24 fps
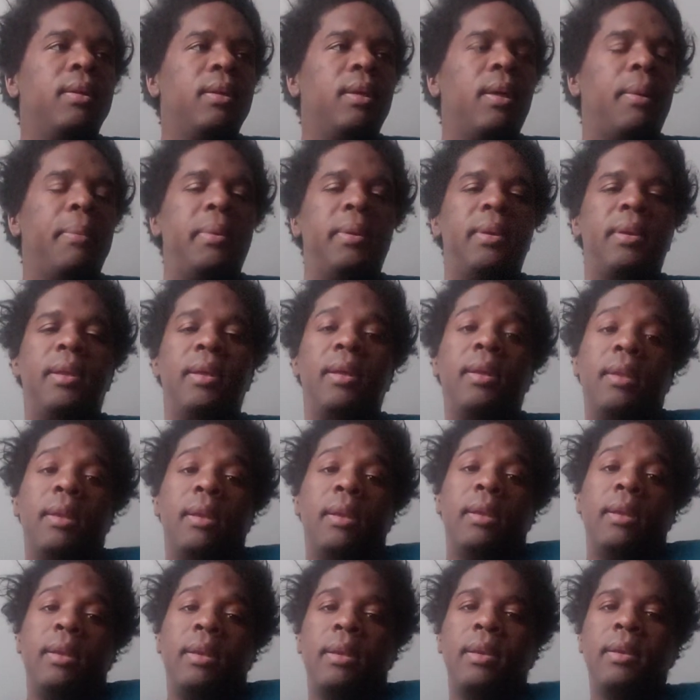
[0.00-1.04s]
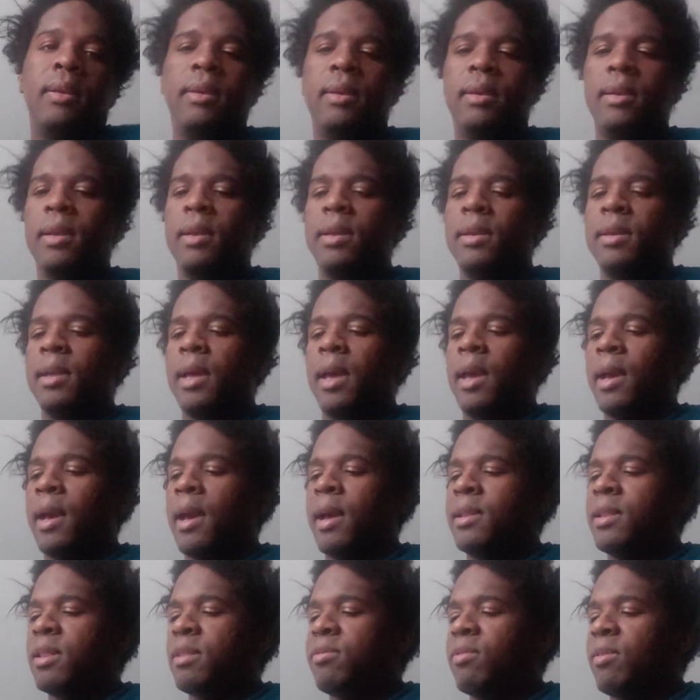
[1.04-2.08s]
I mean, I
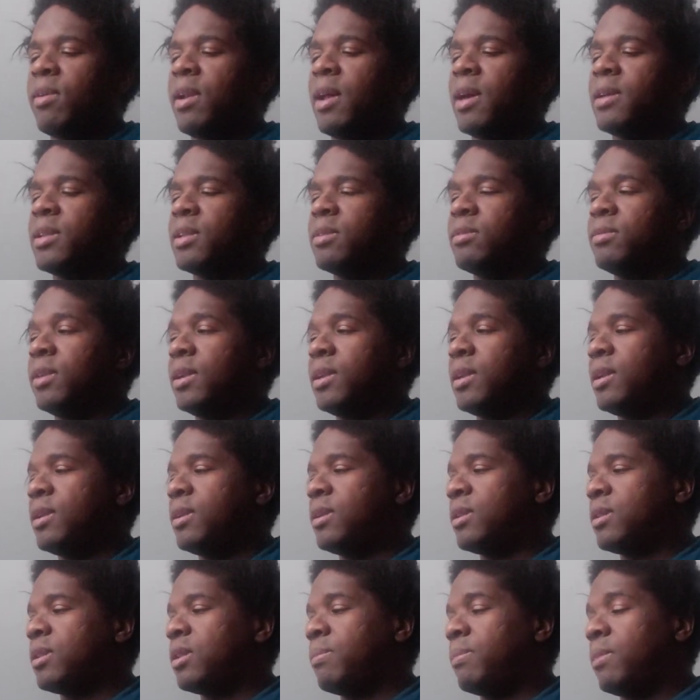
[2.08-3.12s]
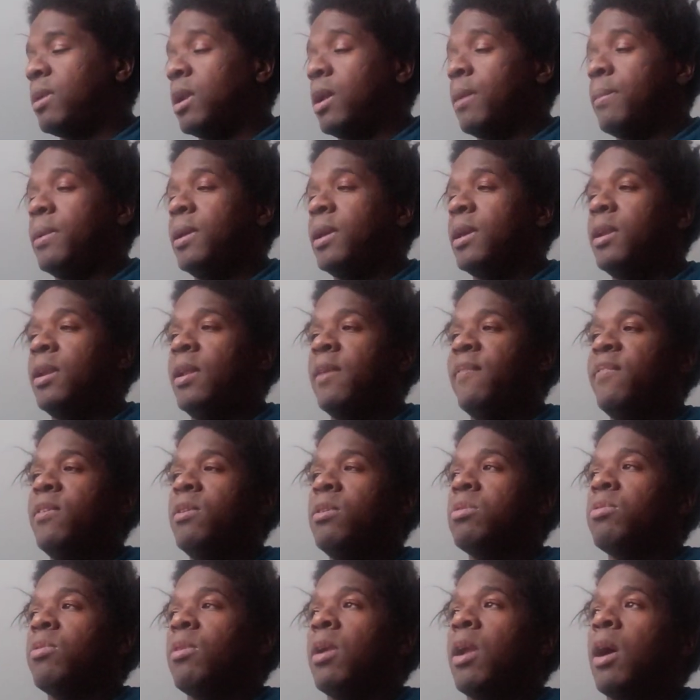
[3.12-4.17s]
just realized that there just may not be any
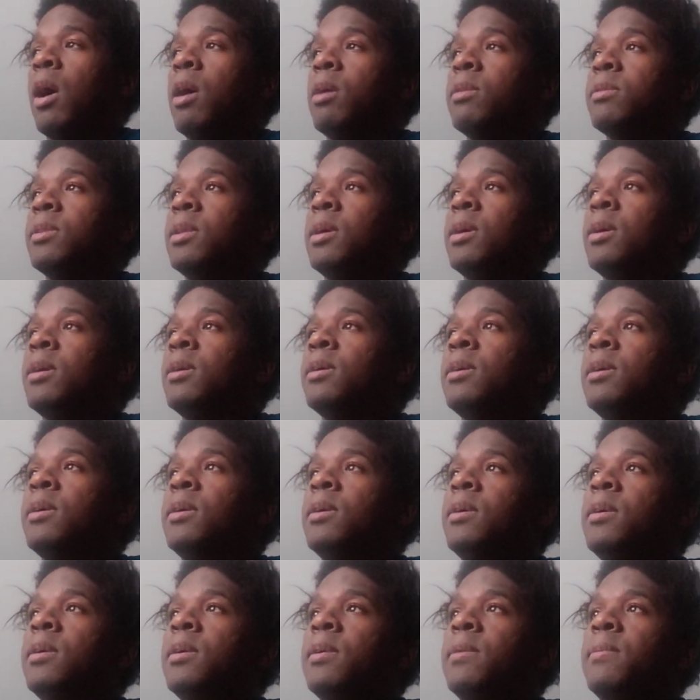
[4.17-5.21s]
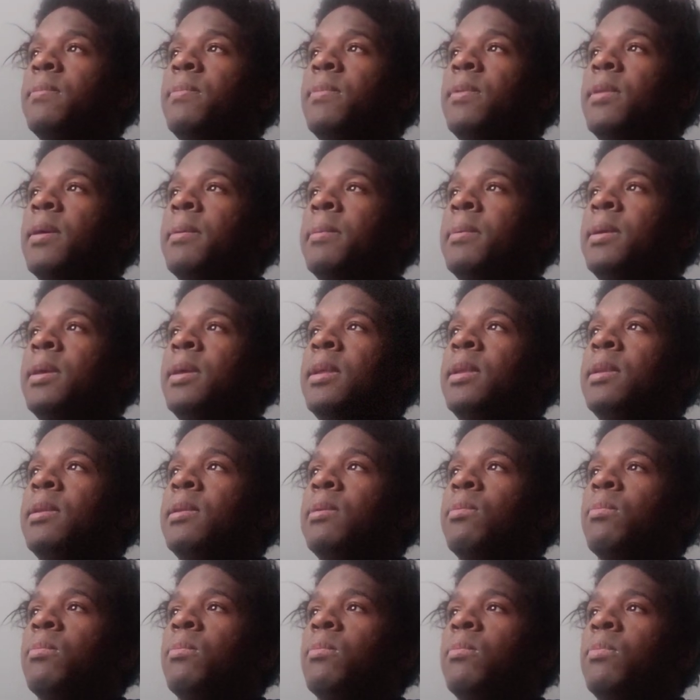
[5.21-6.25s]
future at all there. I
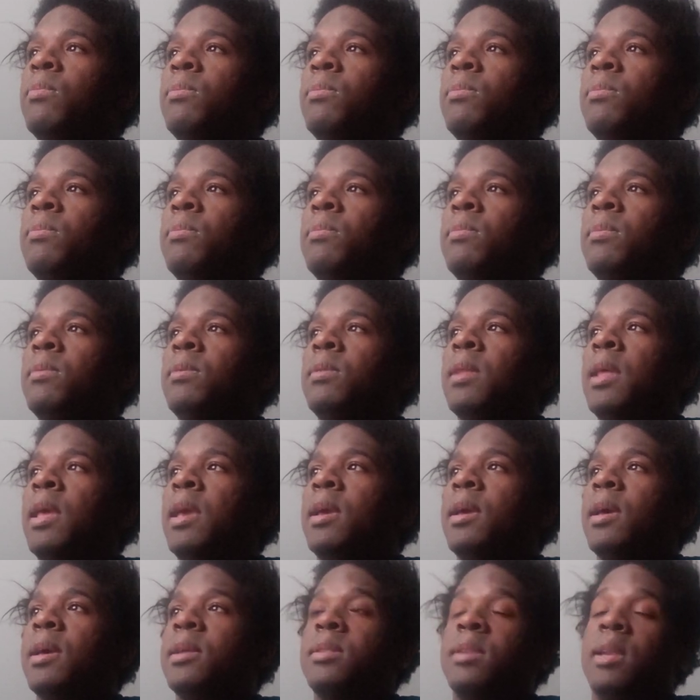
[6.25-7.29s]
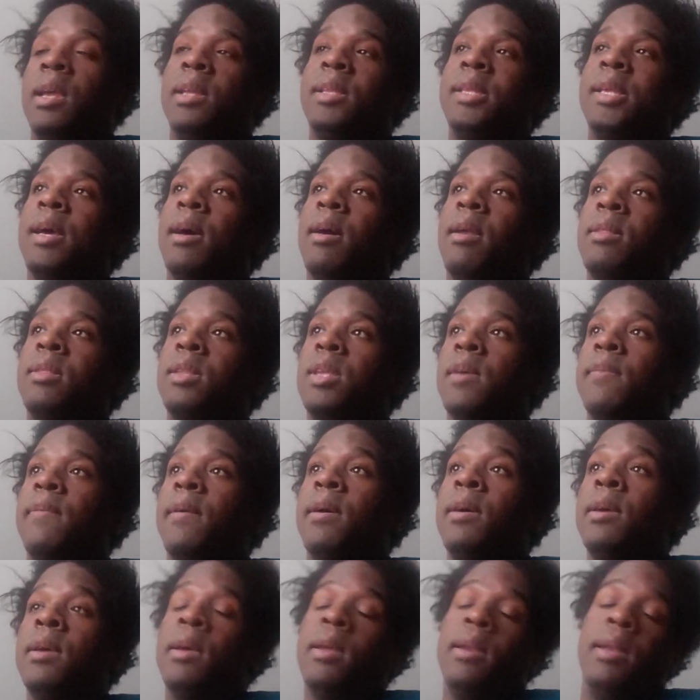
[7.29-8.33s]
mean, They took all the stuff
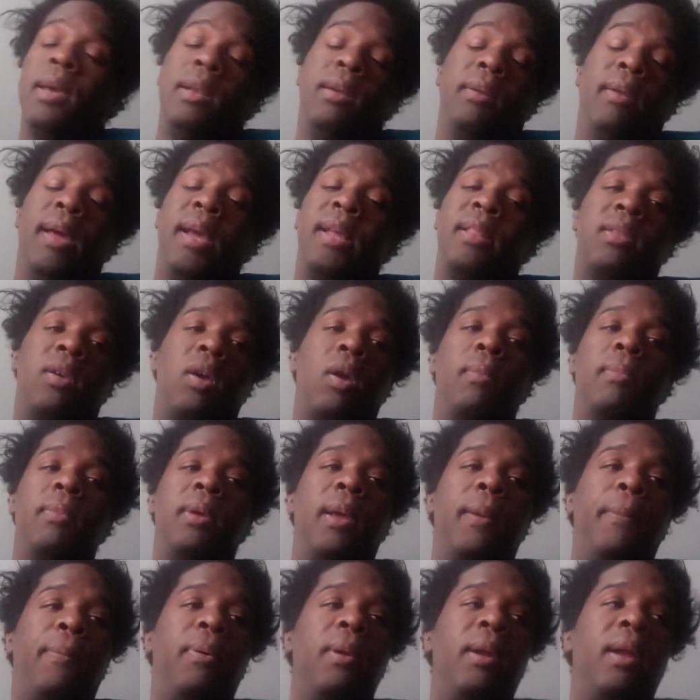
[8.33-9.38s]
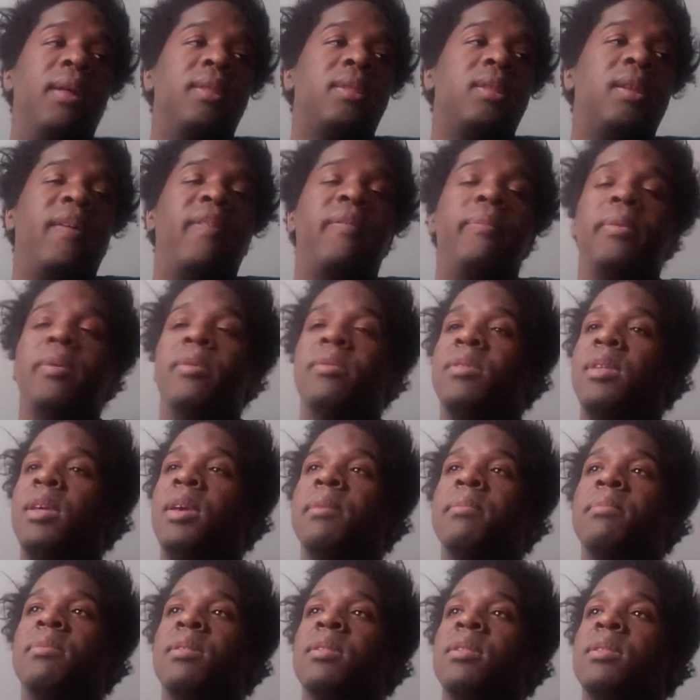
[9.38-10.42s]
out. They can do like Germany and put all the stuff in
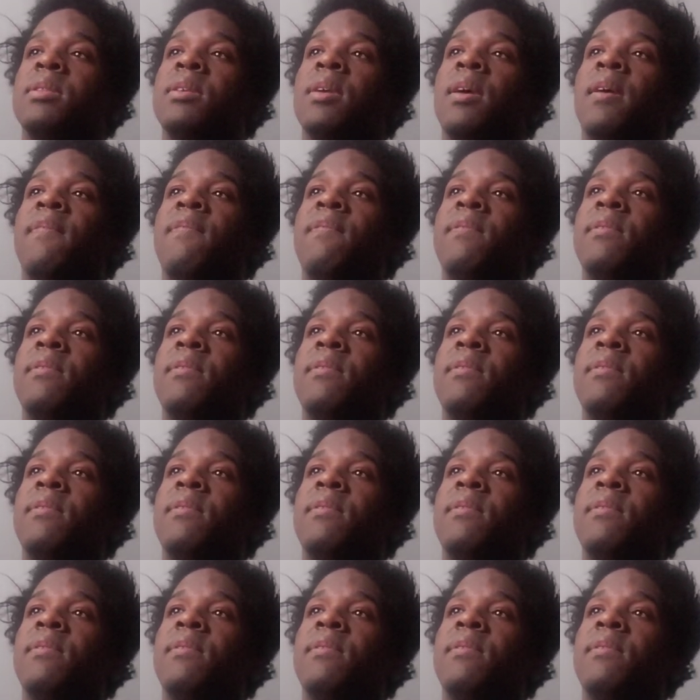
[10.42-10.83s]
museums and stuff,